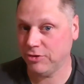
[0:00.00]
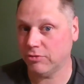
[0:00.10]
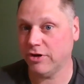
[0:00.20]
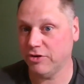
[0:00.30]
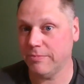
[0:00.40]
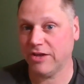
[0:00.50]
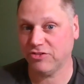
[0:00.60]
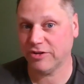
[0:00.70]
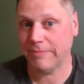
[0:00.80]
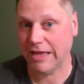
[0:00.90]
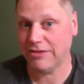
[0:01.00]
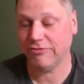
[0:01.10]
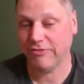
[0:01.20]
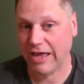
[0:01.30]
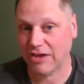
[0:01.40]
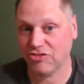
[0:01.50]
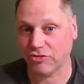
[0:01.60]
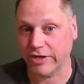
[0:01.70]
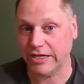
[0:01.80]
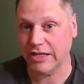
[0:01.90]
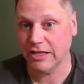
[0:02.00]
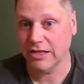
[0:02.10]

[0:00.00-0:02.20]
to our domestic manufacturing,